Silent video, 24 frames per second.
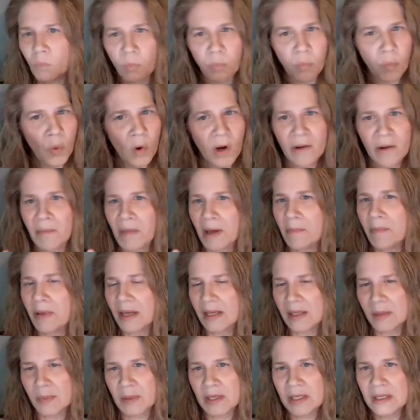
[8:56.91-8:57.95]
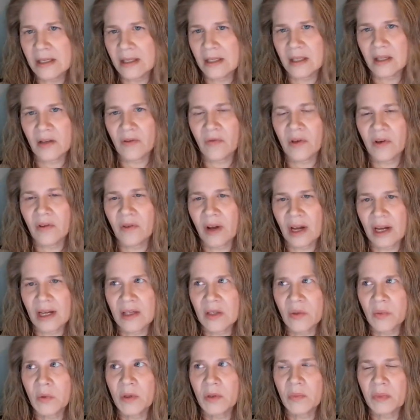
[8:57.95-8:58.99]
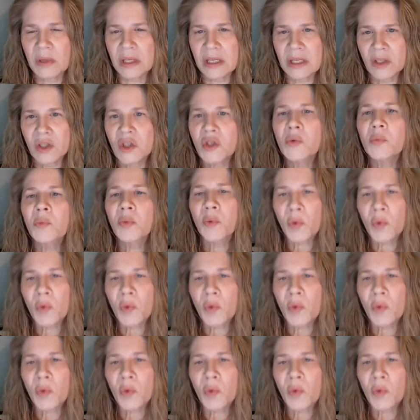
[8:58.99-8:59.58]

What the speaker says: one of my best pieces of advice would be to